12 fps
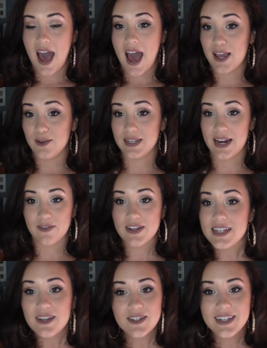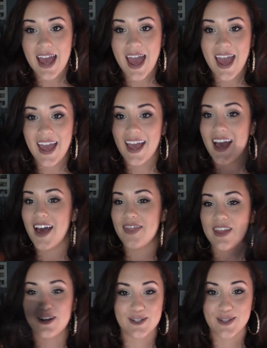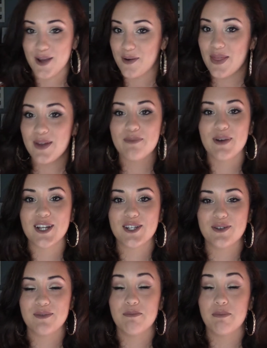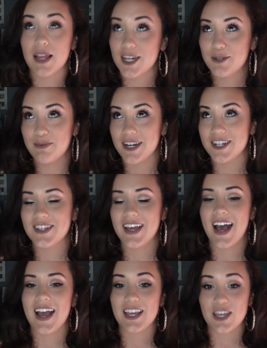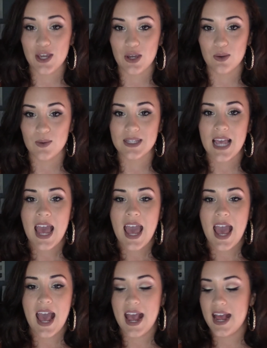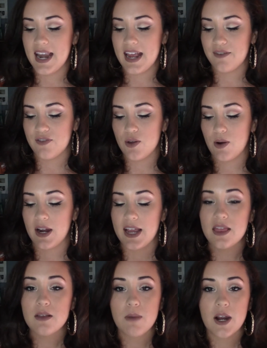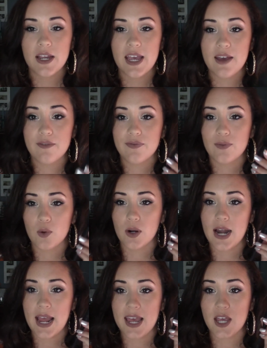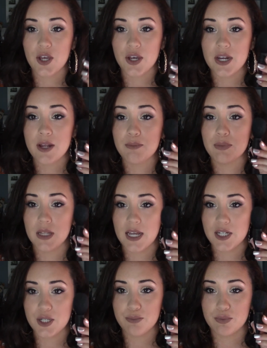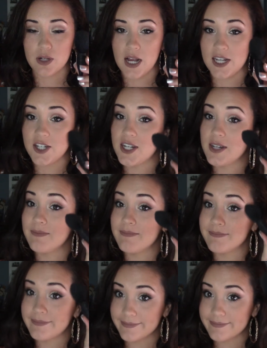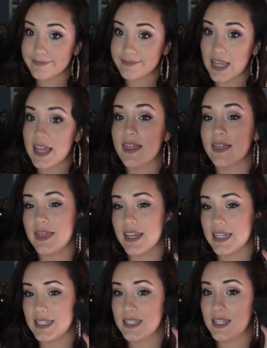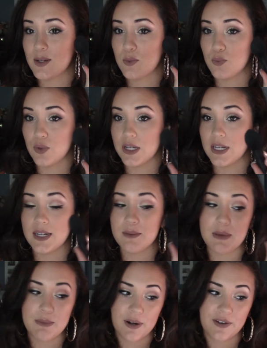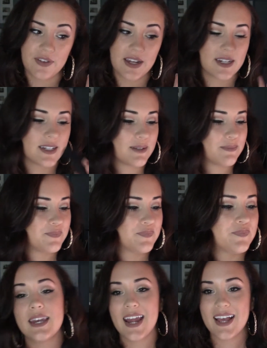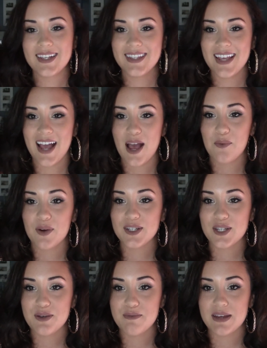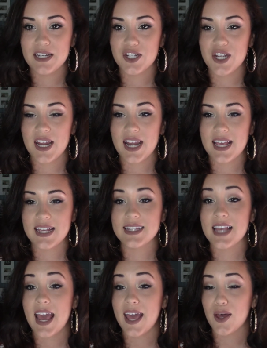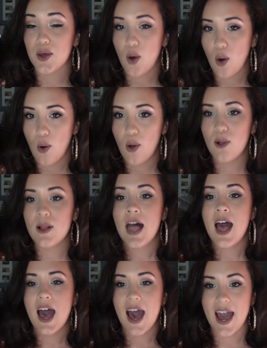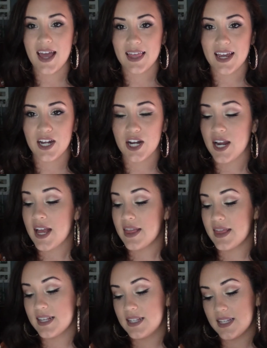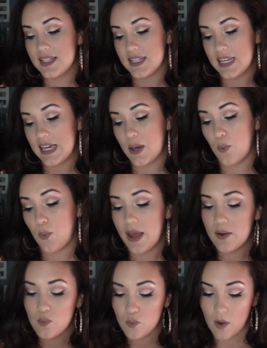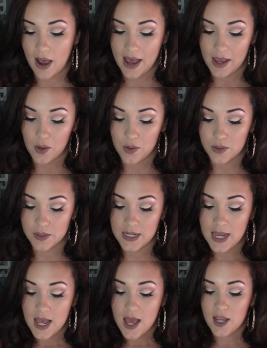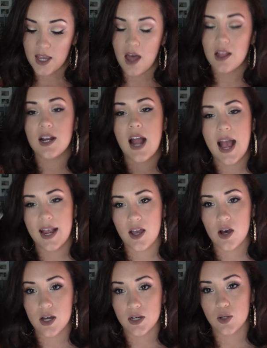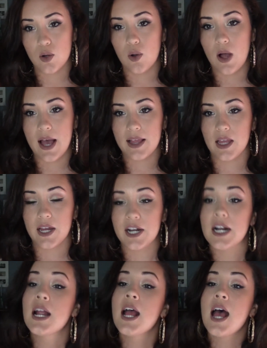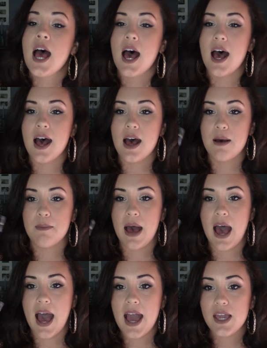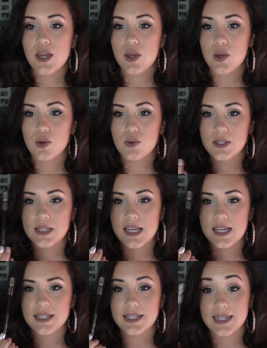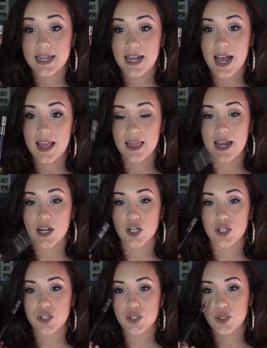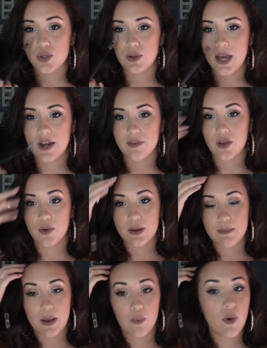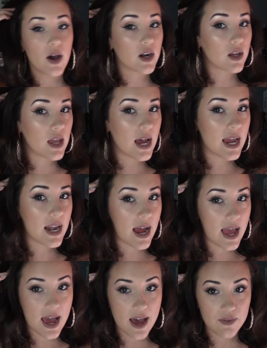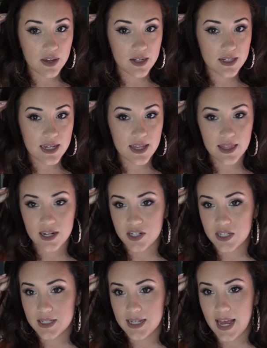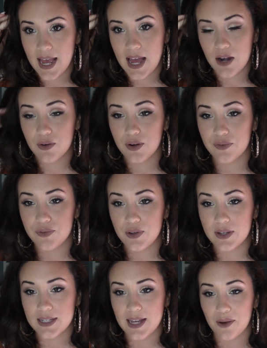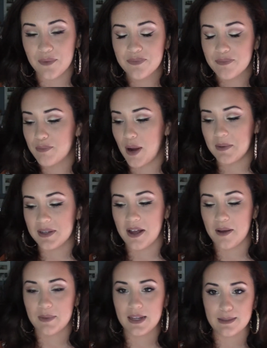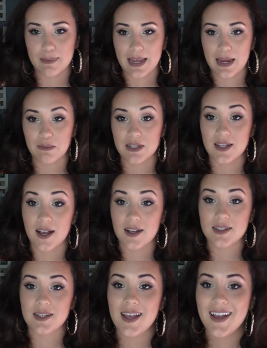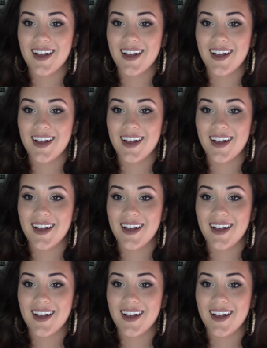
I use it every single day. There's no other blush brush that I use, and if you are in the market for a good blush brush, this would be perfect. Next thing I want to mention is a kohl eyeliner. This is the Wet n Wild Color Icon kohl eyeliner. I use the stick eyeliners to kind of go in my waterline. I have it in there today. I don't know if you can tell. Probably not because my camera sucks.